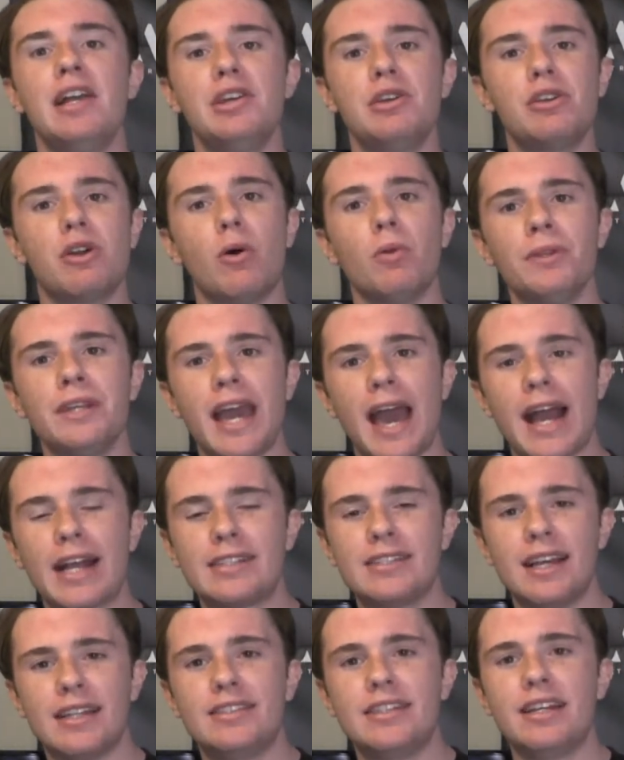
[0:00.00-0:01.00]
You can only
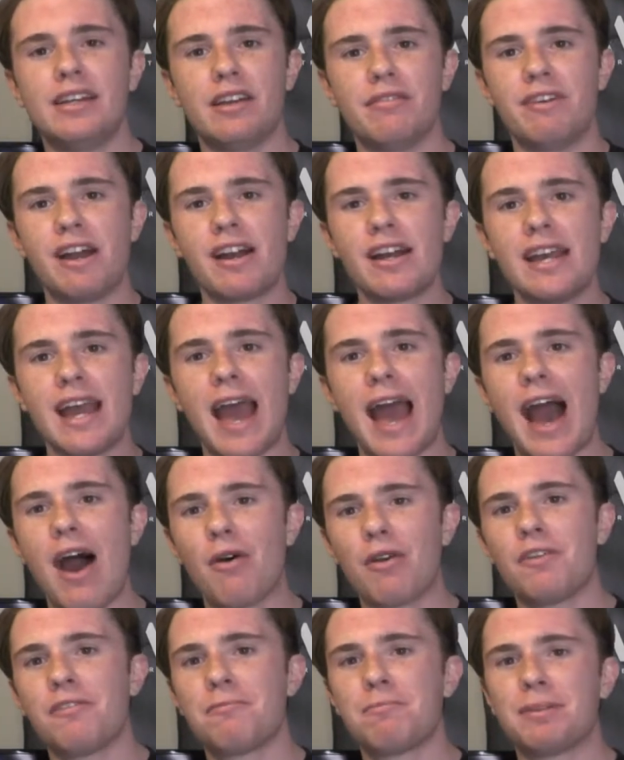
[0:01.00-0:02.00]
access it in a very
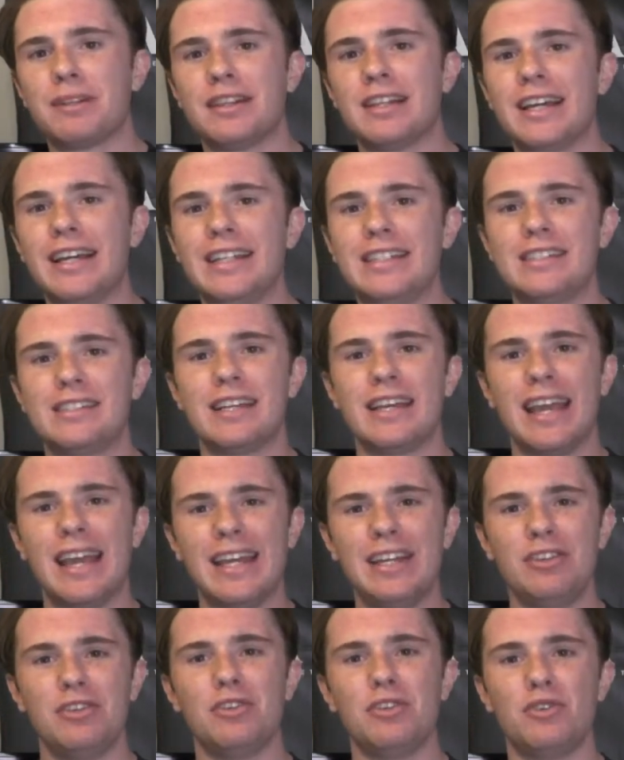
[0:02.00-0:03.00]
out of place
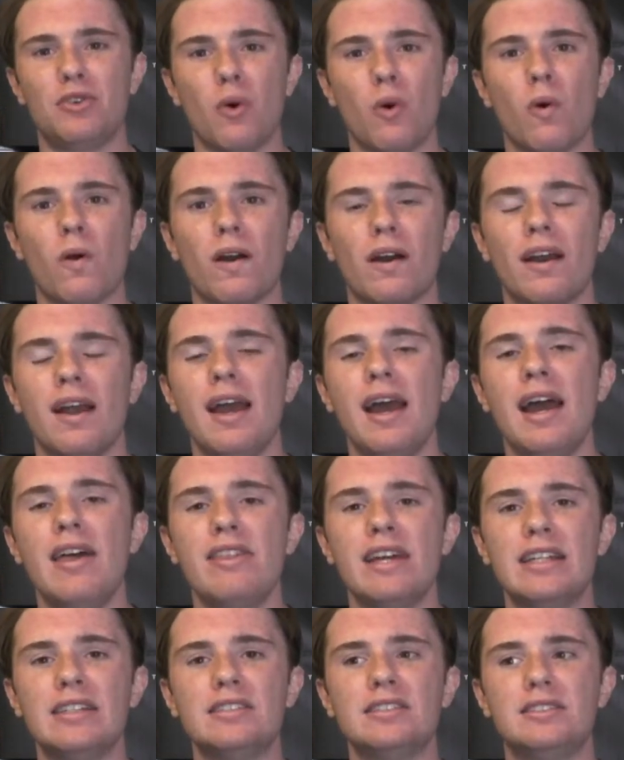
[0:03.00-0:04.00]
hidden door
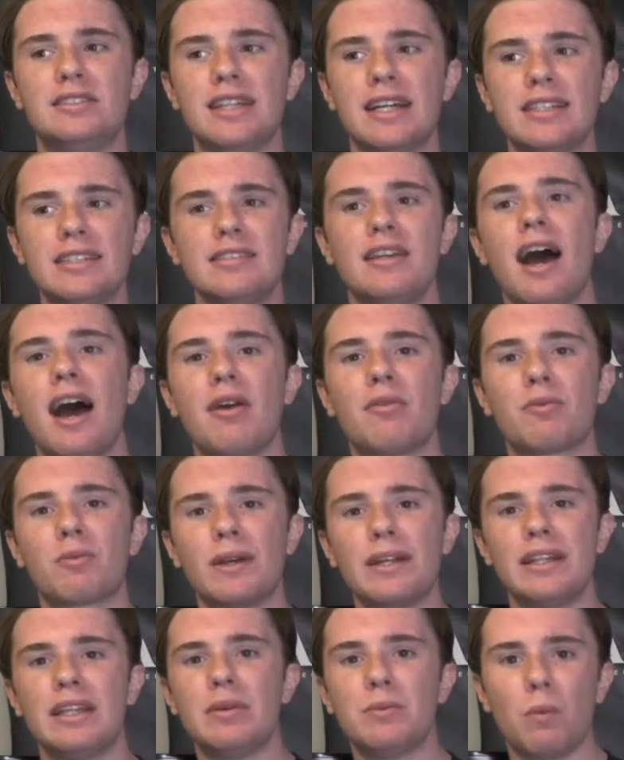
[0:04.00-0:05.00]
that does not
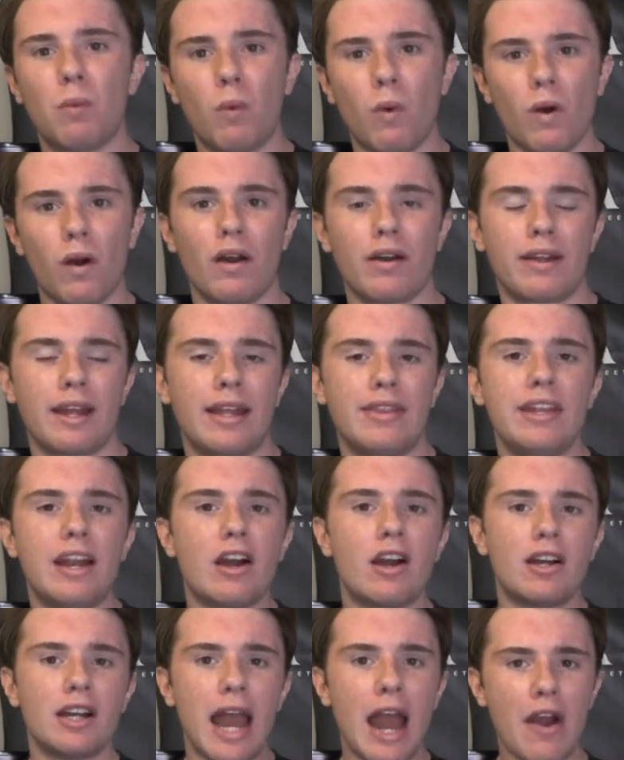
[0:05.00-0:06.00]
really work.
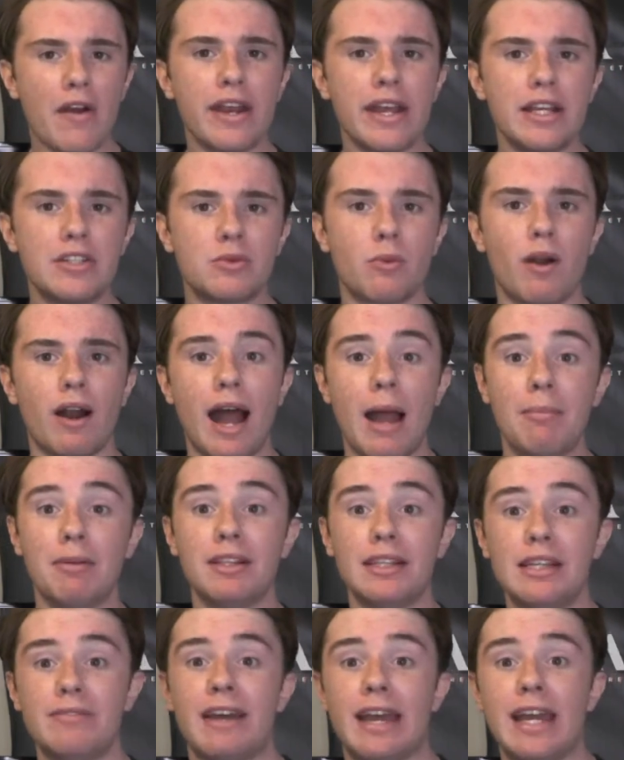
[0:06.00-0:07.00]
There are areas where I
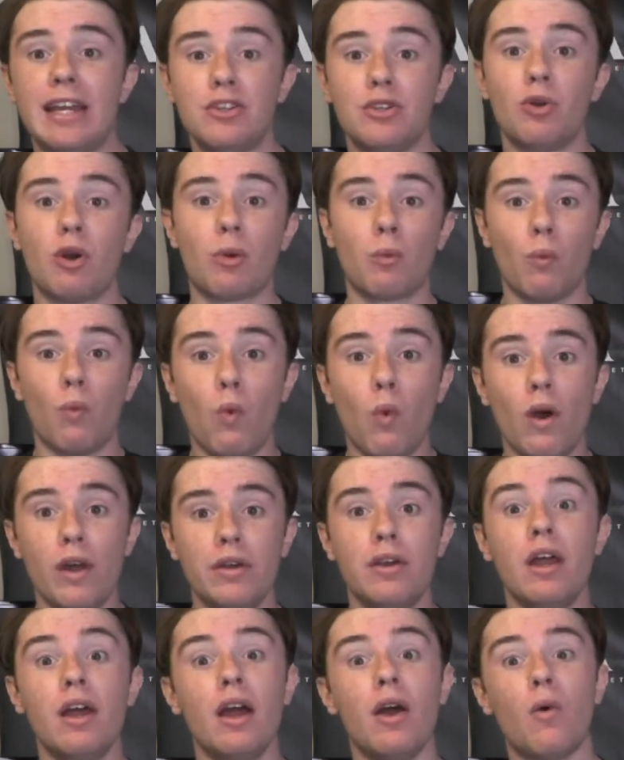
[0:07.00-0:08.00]
believe a hidden door
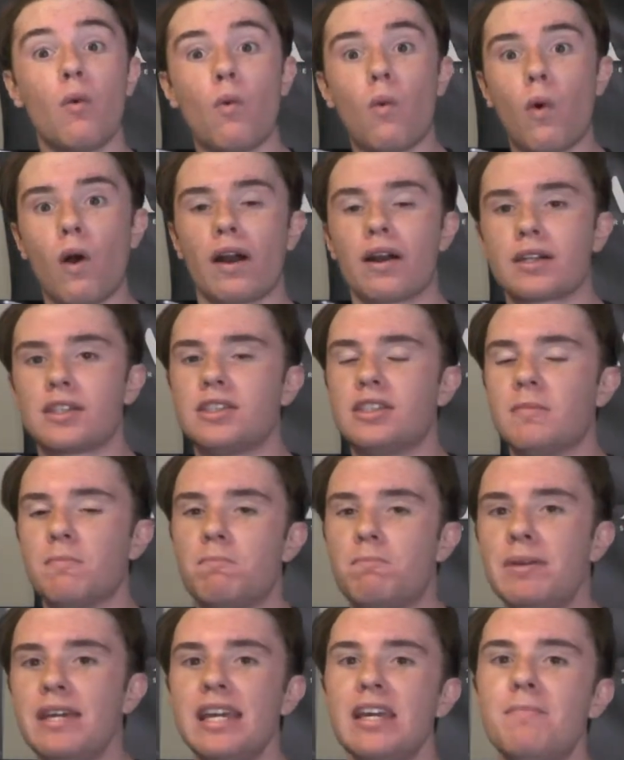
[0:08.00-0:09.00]
would work to
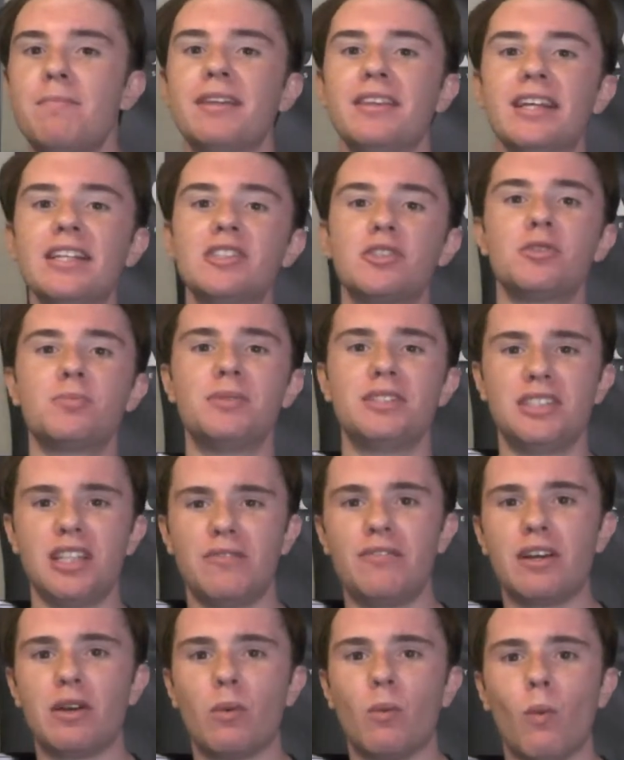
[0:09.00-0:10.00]
be, but this
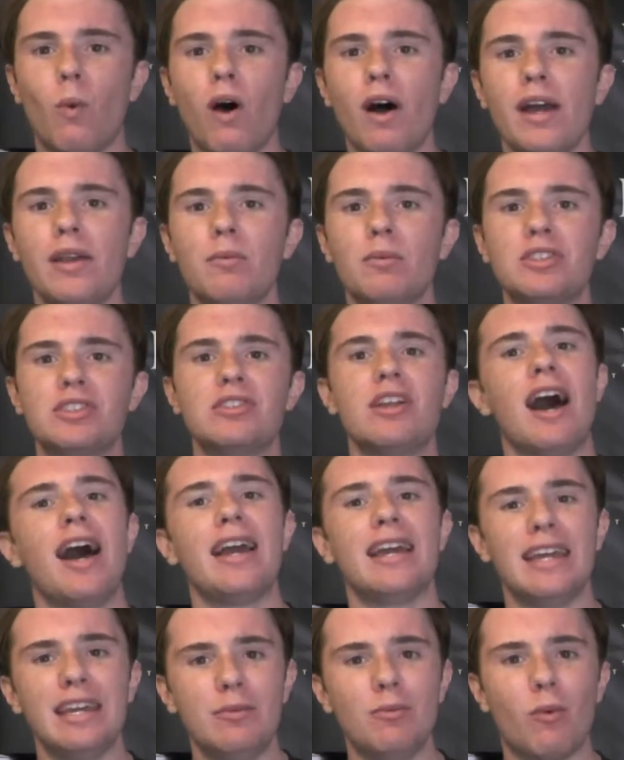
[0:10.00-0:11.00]
specific one was
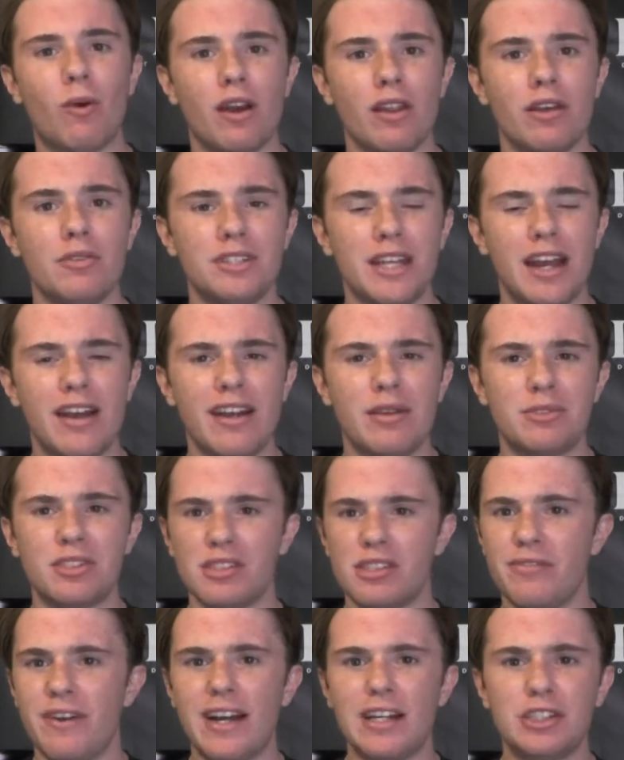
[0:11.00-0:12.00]
not in one of those areas. It
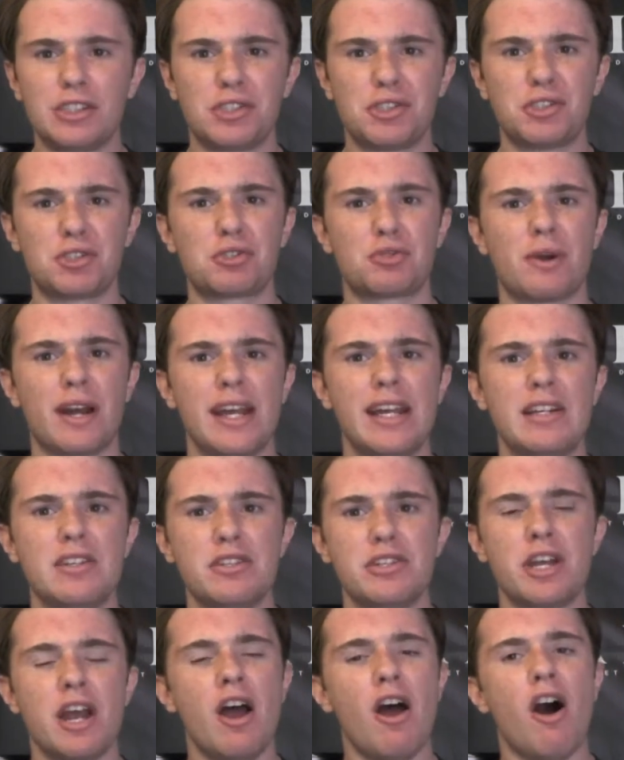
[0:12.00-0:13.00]
was a very just
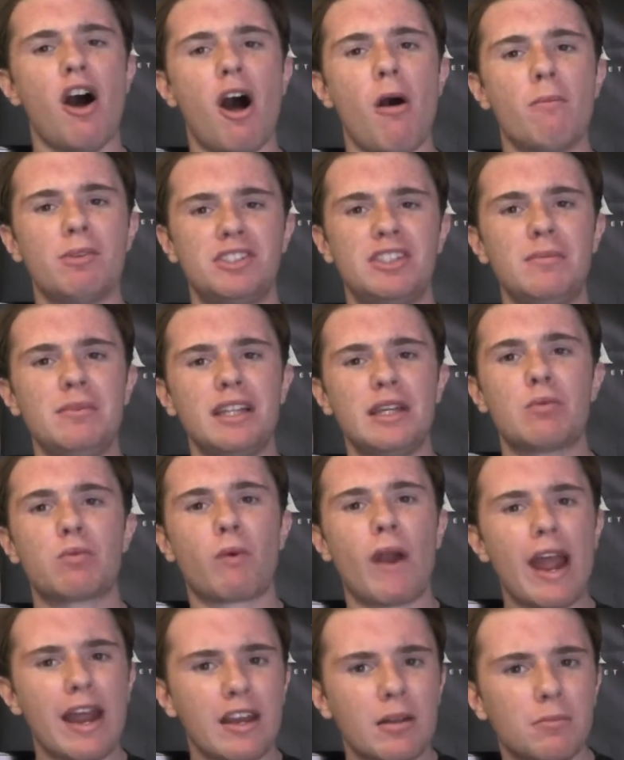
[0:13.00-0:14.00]
strange, seemingly
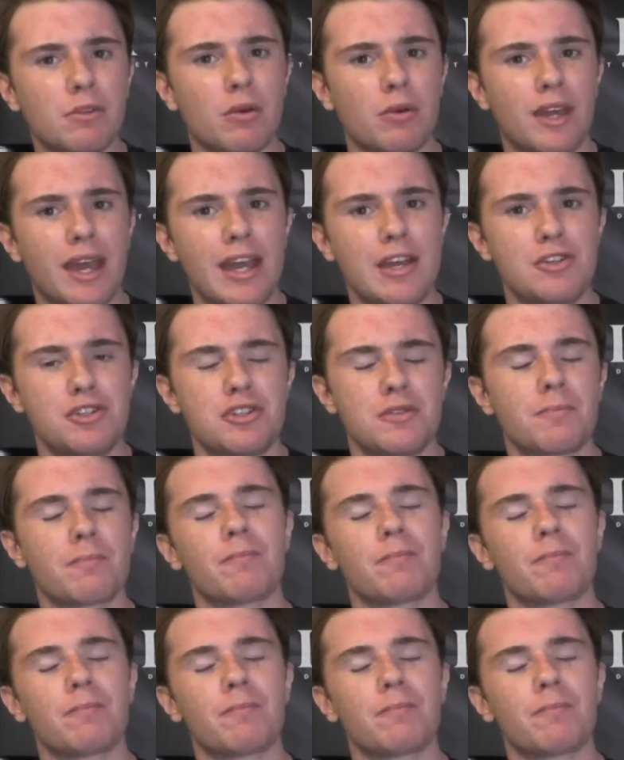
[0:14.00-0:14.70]
random location.